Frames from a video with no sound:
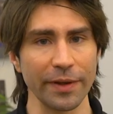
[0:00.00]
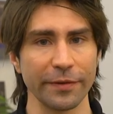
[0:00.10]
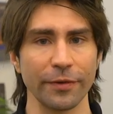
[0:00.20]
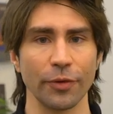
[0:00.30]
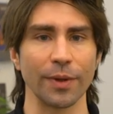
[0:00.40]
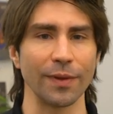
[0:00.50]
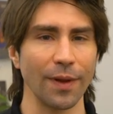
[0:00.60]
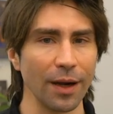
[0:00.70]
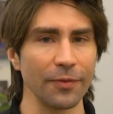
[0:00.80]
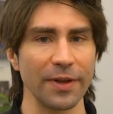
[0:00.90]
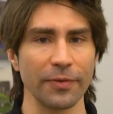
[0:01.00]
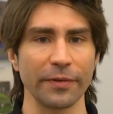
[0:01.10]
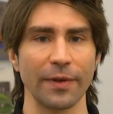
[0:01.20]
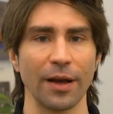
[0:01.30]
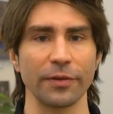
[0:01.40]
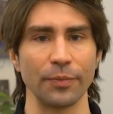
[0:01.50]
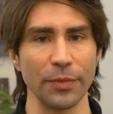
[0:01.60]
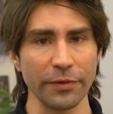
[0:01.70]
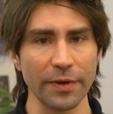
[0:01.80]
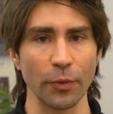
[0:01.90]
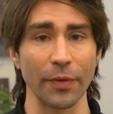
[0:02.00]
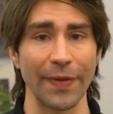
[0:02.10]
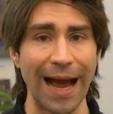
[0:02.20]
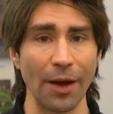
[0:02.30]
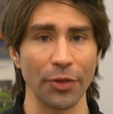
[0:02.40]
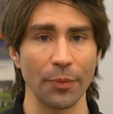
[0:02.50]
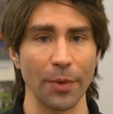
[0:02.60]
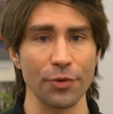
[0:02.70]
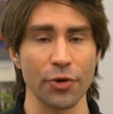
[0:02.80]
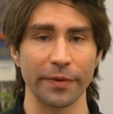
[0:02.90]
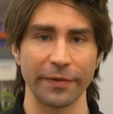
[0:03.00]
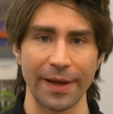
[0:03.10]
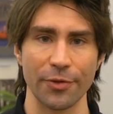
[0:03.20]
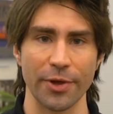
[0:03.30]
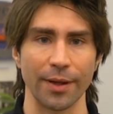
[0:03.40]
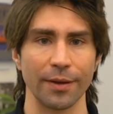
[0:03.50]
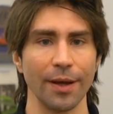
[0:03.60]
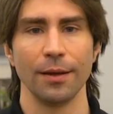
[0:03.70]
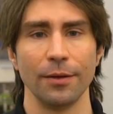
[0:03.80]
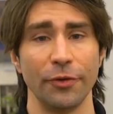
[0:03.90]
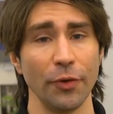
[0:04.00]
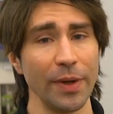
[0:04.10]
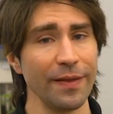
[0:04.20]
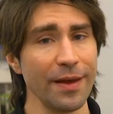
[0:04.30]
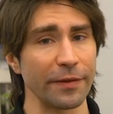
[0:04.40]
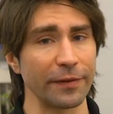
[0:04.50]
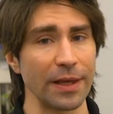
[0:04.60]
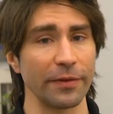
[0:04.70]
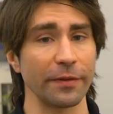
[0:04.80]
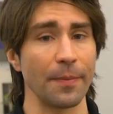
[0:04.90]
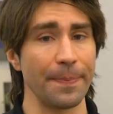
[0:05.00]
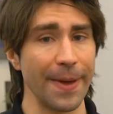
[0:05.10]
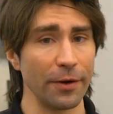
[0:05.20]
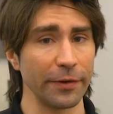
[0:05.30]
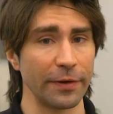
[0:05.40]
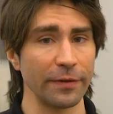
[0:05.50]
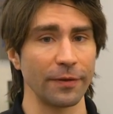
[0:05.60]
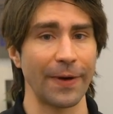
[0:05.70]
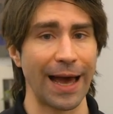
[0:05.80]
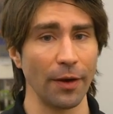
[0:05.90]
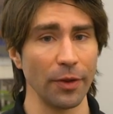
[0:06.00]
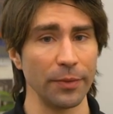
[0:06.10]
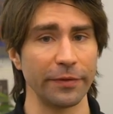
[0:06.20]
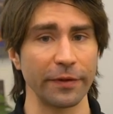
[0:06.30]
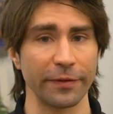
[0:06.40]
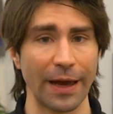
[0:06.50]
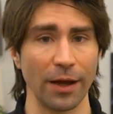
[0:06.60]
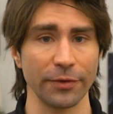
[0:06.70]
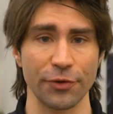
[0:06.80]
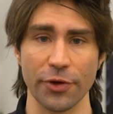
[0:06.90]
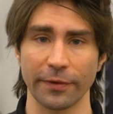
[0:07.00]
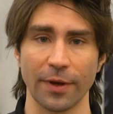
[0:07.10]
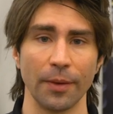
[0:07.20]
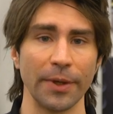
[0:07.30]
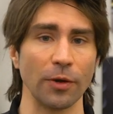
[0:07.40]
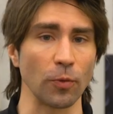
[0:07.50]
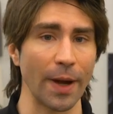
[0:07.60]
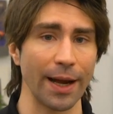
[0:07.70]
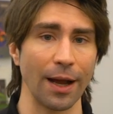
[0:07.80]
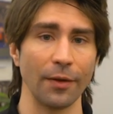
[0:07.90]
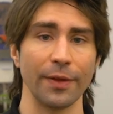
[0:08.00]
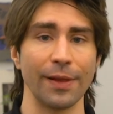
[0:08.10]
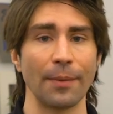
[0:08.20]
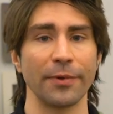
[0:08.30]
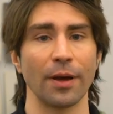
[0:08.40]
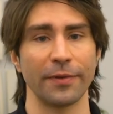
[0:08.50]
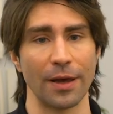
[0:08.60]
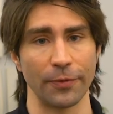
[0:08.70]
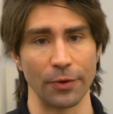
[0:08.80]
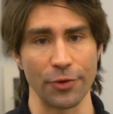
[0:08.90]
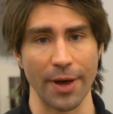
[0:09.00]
we listen to a lot of different styles of music without the mojo instantiated. Doing this gives us a better sense of how the music sounds just coming right out of the laptop's headphone